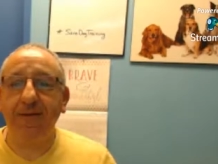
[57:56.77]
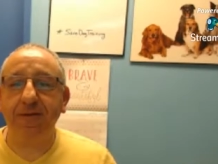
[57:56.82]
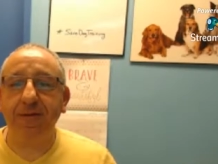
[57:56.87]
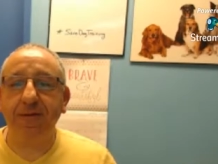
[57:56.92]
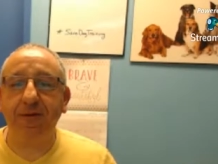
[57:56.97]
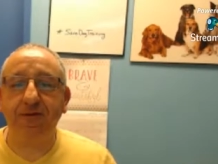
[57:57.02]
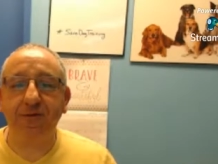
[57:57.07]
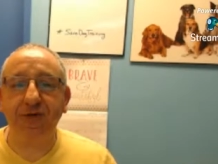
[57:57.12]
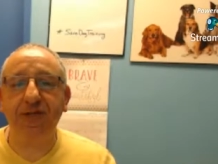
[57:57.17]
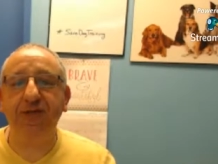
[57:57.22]

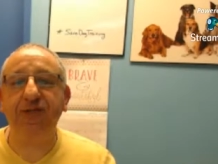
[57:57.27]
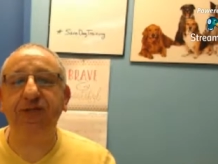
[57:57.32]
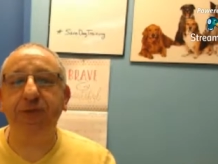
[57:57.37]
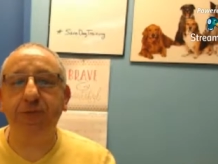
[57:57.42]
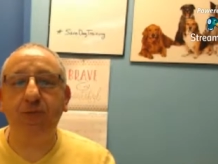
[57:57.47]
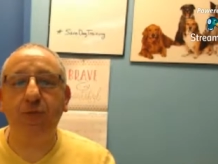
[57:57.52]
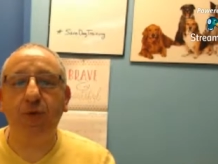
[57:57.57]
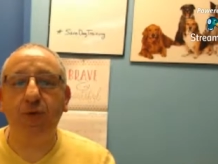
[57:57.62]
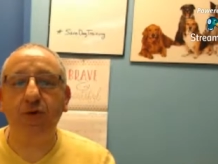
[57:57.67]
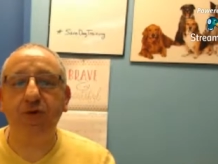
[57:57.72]
The
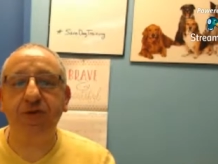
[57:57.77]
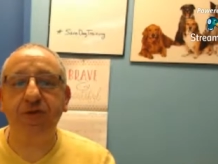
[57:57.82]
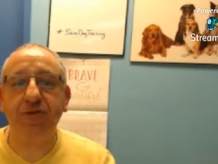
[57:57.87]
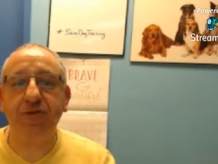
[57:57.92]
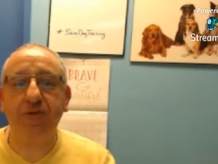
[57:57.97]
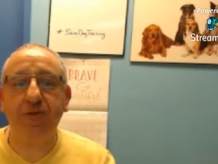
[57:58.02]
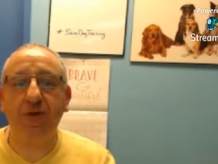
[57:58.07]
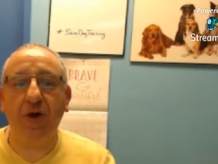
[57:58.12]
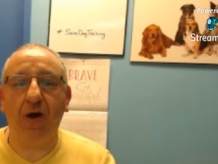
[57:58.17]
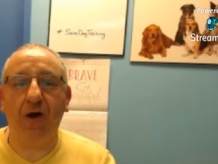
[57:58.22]
reason most
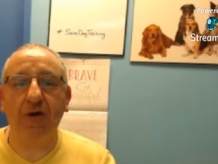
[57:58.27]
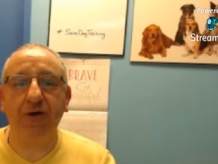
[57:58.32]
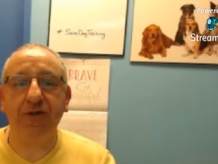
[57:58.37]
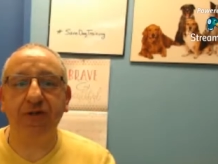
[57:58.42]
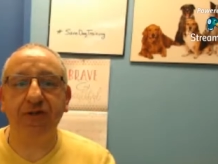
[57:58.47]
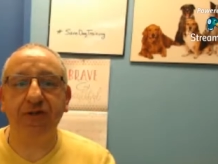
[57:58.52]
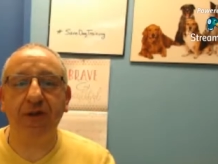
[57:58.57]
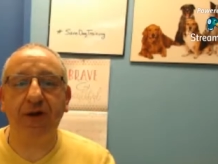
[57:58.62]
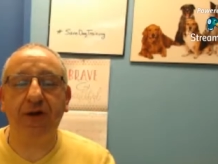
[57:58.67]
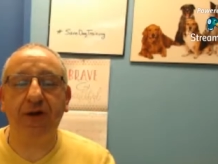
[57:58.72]

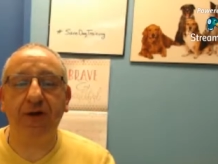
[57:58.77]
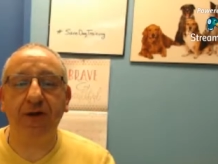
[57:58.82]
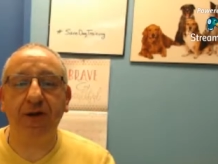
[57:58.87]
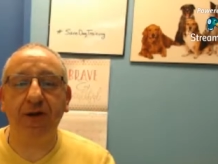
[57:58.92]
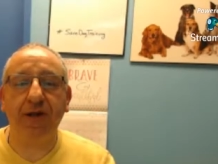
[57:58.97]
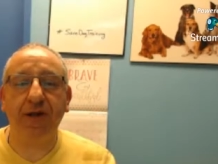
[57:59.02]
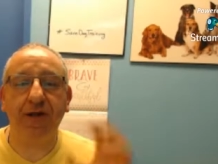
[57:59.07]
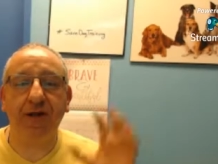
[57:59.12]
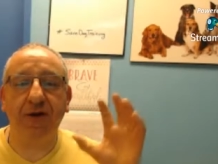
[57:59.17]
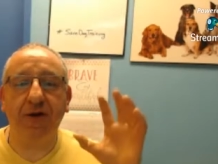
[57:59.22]
dogs
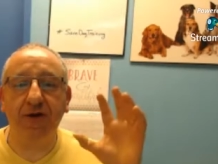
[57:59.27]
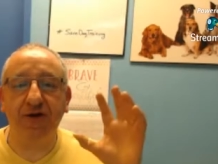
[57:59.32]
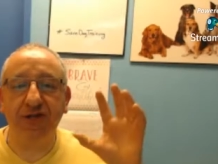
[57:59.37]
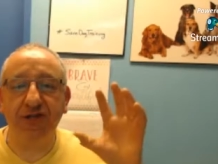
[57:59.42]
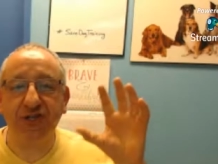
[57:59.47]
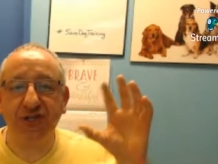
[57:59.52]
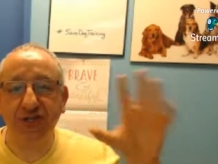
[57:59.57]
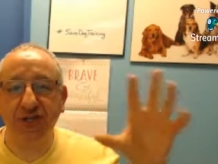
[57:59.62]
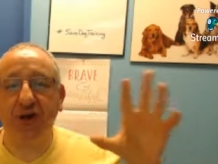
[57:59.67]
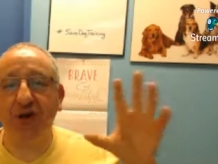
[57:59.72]
are are
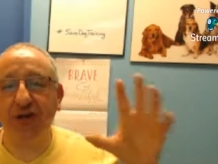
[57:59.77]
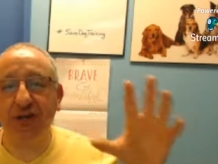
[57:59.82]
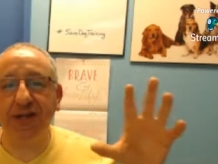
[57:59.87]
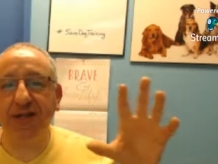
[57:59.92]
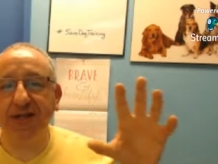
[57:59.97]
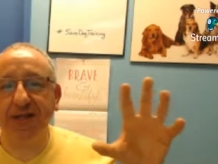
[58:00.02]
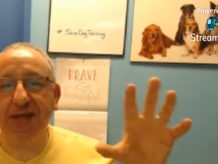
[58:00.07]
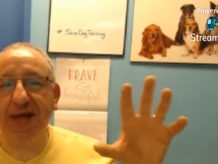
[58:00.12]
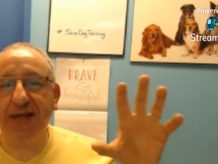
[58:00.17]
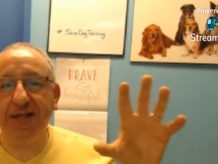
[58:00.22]
stuck
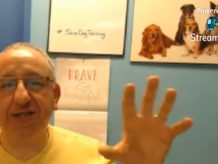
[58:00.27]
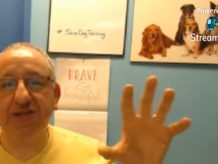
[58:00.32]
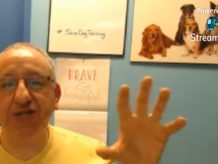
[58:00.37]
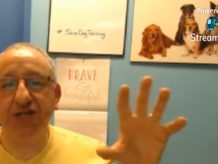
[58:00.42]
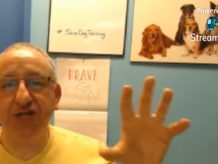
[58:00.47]
in that